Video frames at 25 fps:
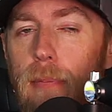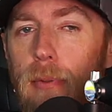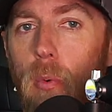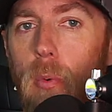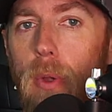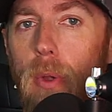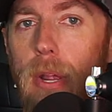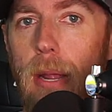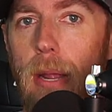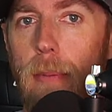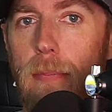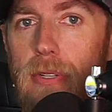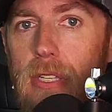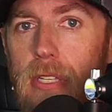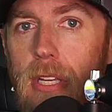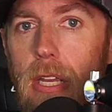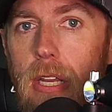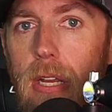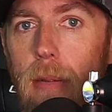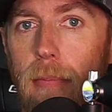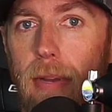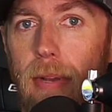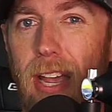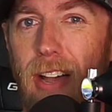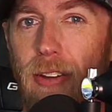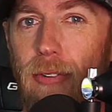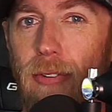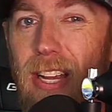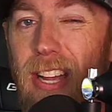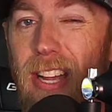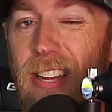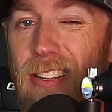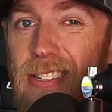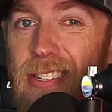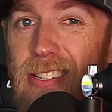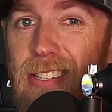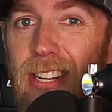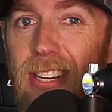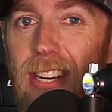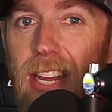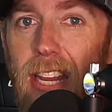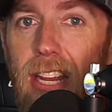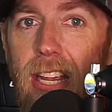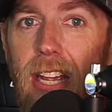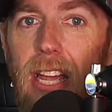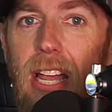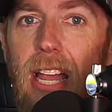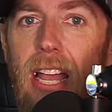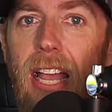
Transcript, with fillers: the win at Muskegon County on Sunday,